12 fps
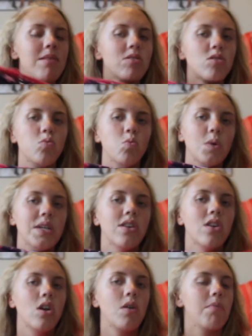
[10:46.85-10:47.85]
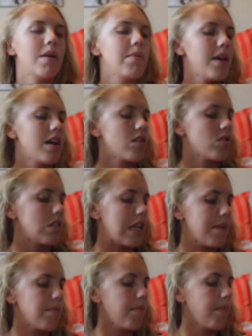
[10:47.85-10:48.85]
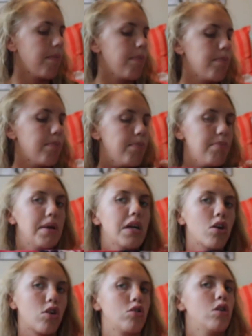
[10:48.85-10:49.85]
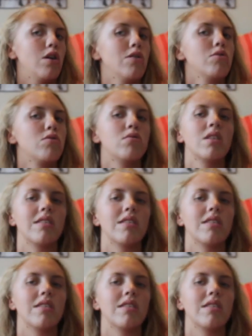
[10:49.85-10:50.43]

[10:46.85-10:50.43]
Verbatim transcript: I'm just weird. Maybe I just like bigger clothes.